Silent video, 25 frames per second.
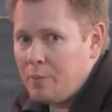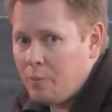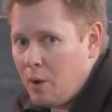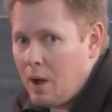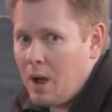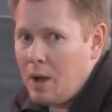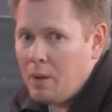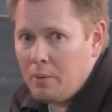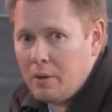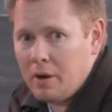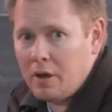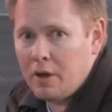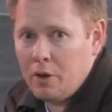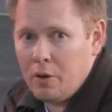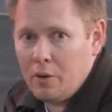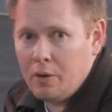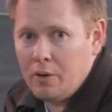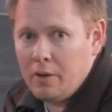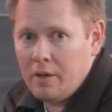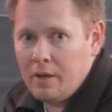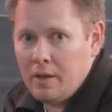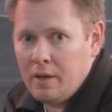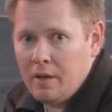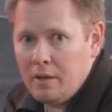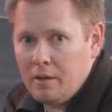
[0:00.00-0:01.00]
well, I want to go
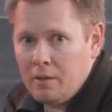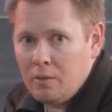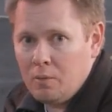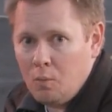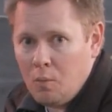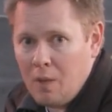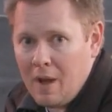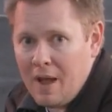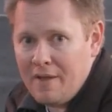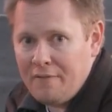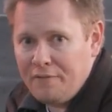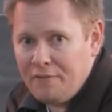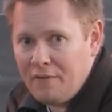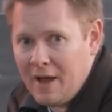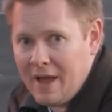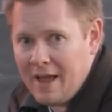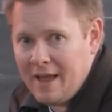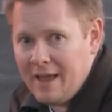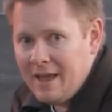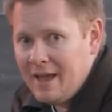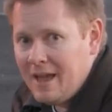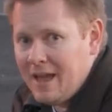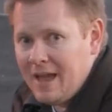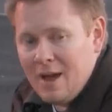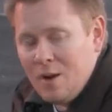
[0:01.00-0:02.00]
to
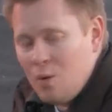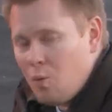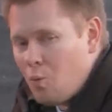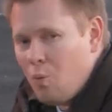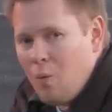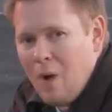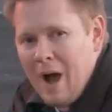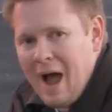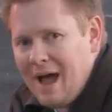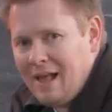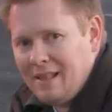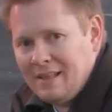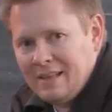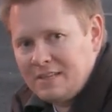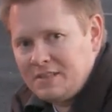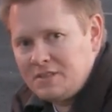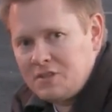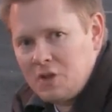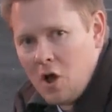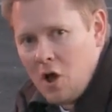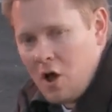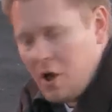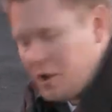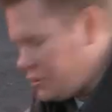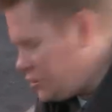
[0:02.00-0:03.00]
Wi-Fi, while it's
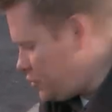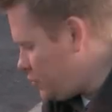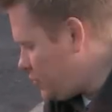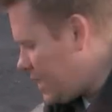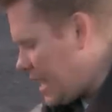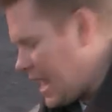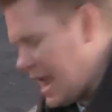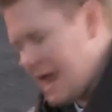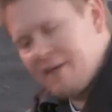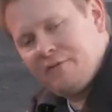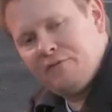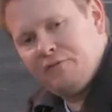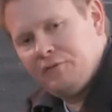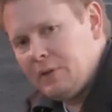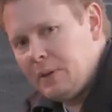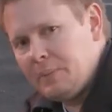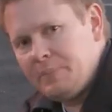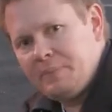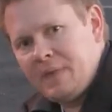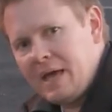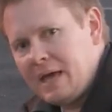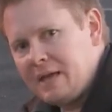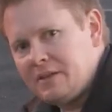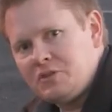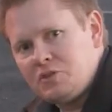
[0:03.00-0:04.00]
on, you can't flip
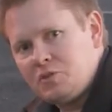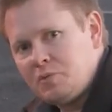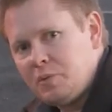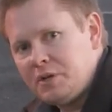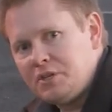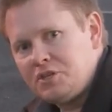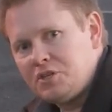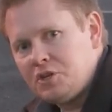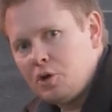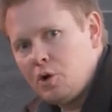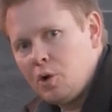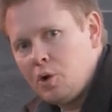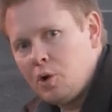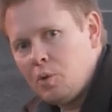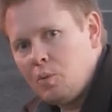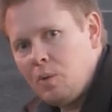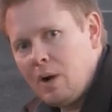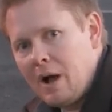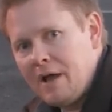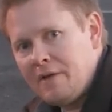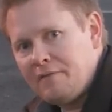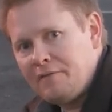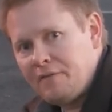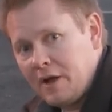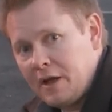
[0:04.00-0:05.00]
that switch and go to
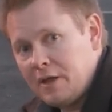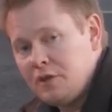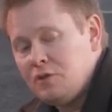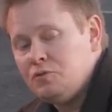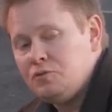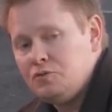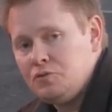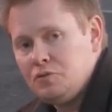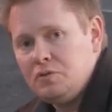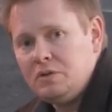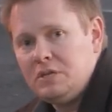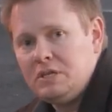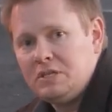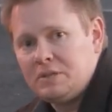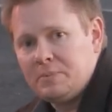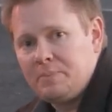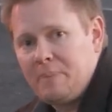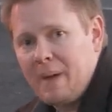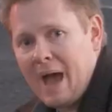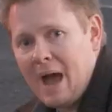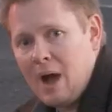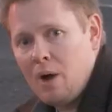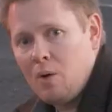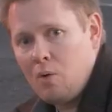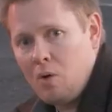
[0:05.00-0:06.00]
Wi-Fi. You do need to
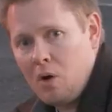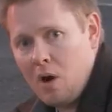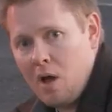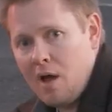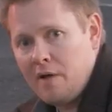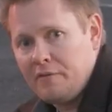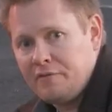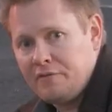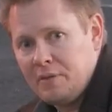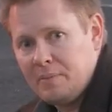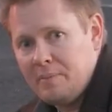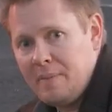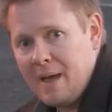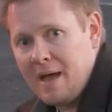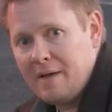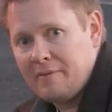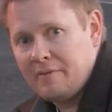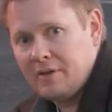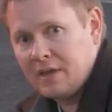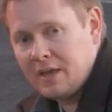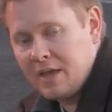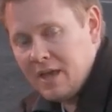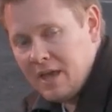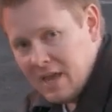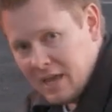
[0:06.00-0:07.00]
power off the
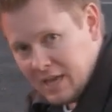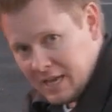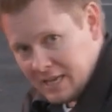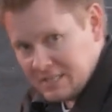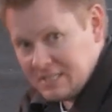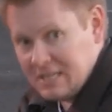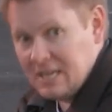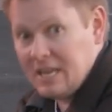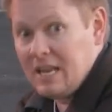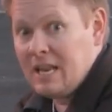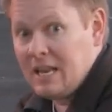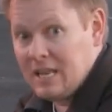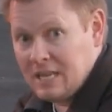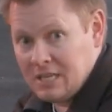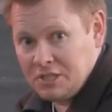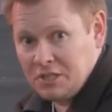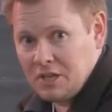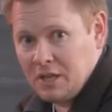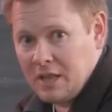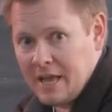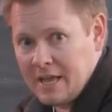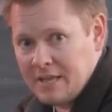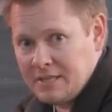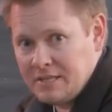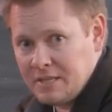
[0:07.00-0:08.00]
Mavic. It's an
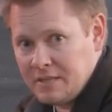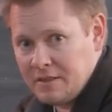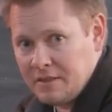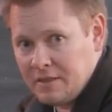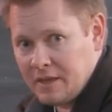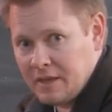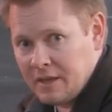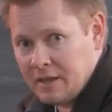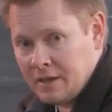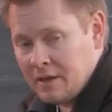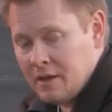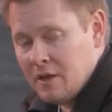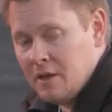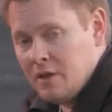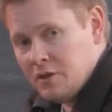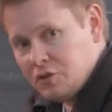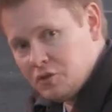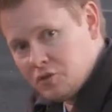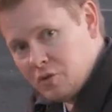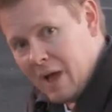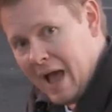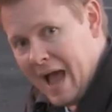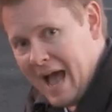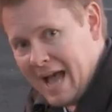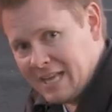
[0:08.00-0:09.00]
initializing thing,
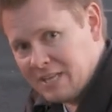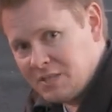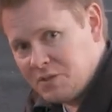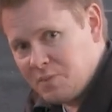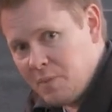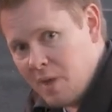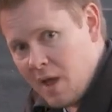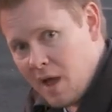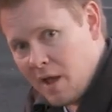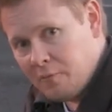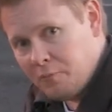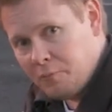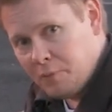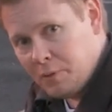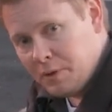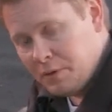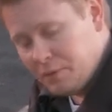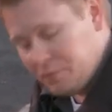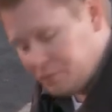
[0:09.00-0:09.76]
so it has to be off when you